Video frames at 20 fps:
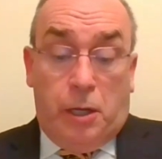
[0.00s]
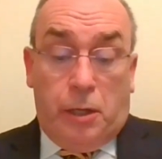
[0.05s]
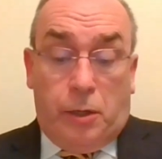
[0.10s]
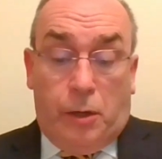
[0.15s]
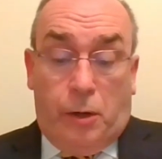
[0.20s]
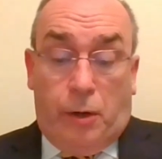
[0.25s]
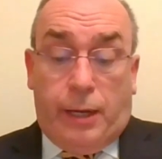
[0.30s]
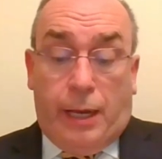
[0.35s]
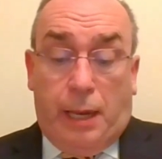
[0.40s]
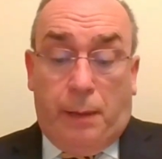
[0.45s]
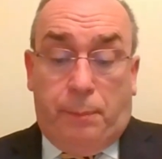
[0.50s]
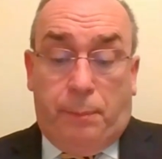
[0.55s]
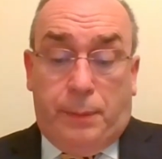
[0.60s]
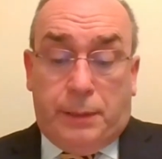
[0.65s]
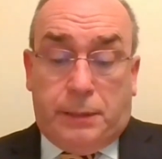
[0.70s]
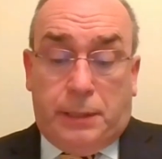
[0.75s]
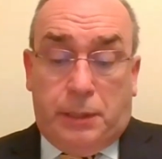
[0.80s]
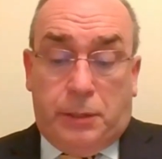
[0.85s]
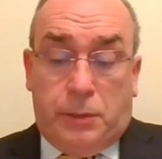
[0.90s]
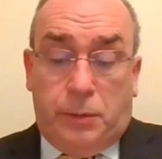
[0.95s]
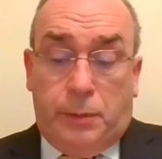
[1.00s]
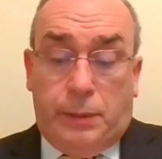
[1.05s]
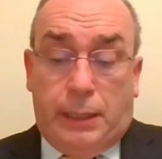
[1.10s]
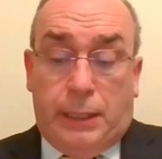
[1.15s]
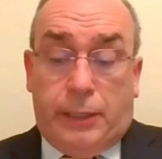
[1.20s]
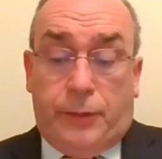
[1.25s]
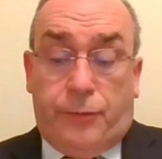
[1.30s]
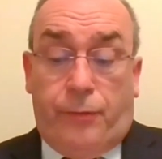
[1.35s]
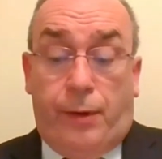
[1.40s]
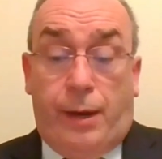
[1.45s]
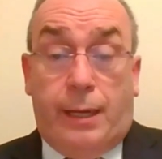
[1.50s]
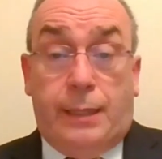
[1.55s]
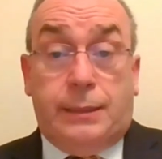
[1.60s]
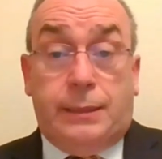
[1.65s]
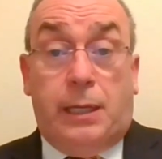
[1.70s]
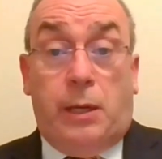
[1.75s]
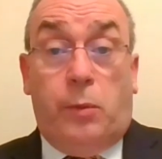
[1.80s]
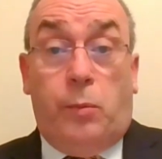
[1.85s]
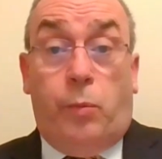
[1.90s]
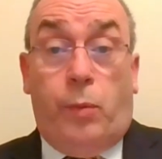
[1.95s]
God help us to do this,
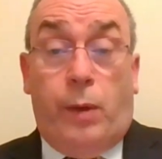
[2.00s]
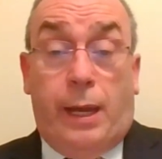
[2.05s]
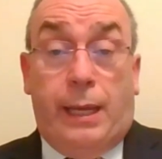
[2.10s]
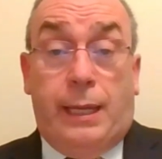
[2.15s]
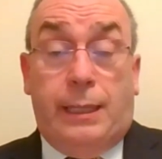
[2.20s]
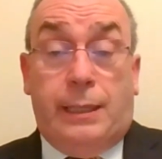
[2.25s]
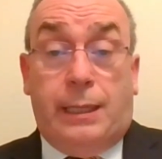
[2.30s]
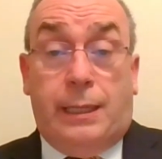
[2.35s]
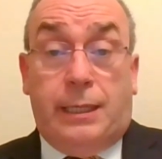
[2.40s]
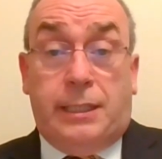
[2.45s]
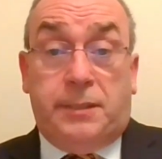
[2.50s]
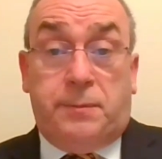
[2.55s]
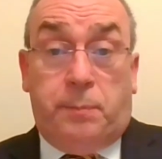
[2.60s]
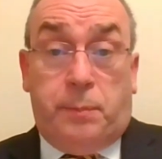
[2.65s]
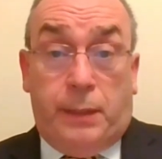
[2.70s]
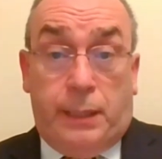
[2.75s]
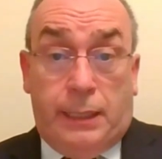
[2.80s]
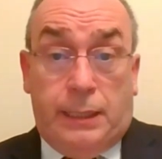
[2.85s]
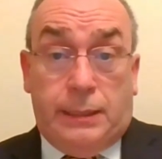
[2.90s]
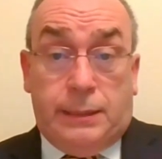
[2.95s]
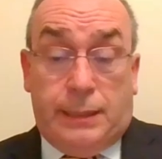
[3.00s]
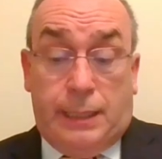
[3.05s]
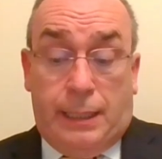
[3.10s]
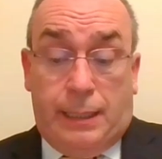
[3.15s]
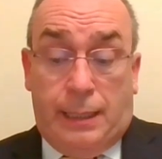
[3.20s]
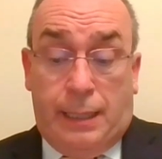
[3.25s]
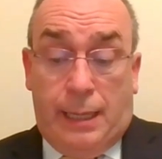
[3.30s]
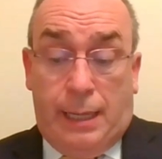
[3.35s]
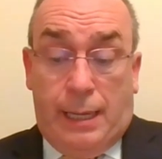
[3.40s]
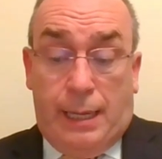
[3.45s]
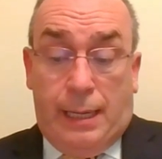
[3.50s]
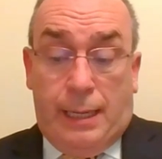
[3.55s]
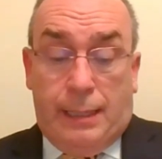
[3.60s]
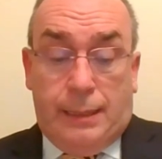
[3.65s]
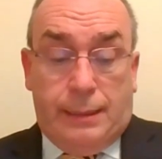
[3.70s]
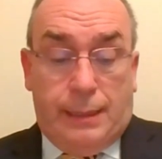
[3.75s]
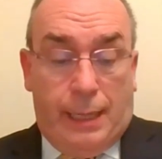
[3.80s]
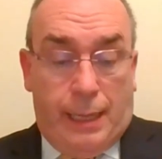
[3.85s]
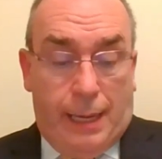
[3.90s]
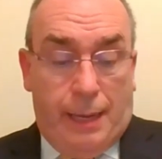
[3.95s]
friends, in a way that is pleasing
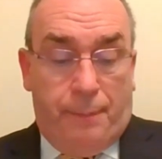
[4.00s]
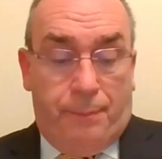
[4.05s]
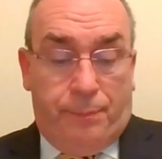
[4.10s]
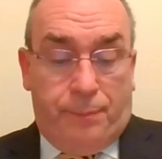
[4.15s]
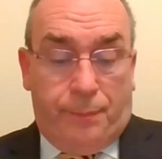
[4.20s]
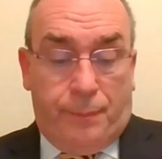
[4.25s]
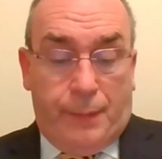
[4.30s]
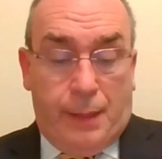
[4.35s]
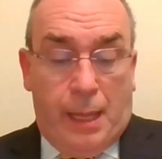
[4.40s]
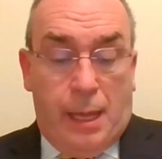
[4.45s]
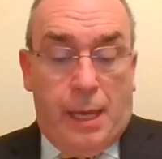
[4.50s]
to him.